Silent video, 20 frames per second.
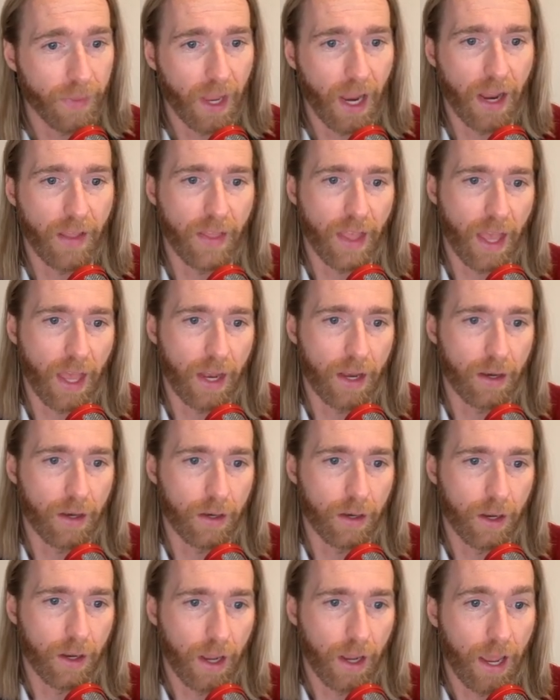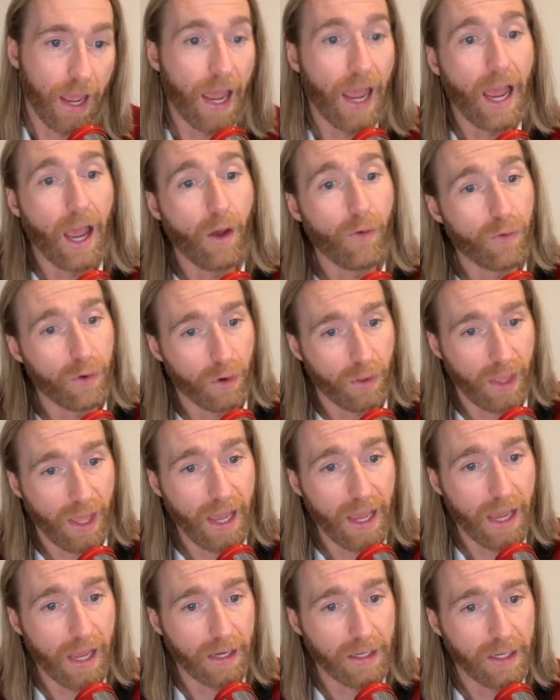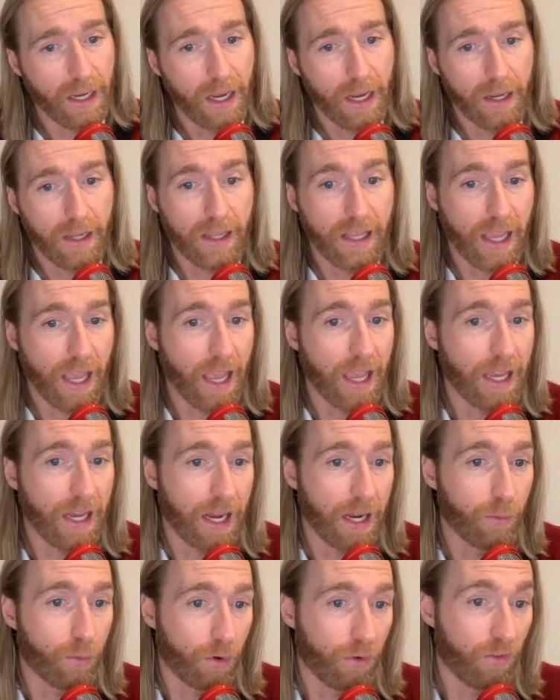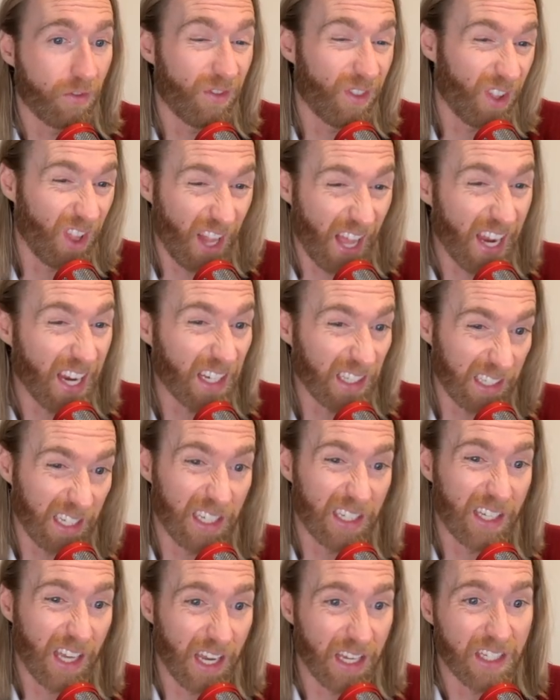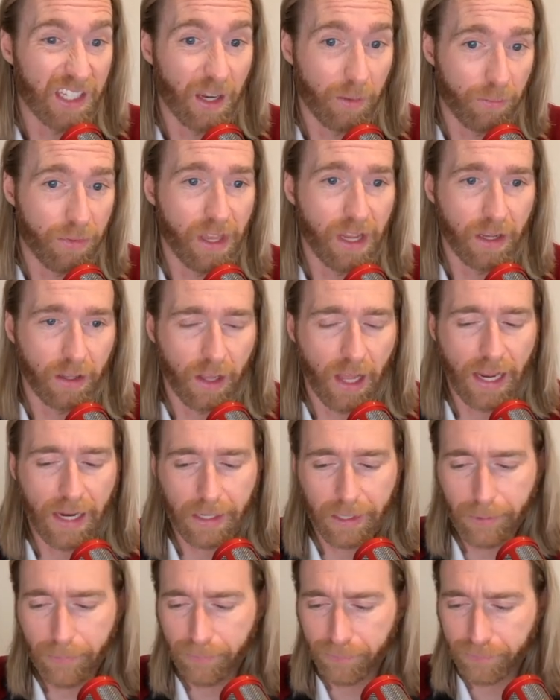And then after that, the AI will likely say something like,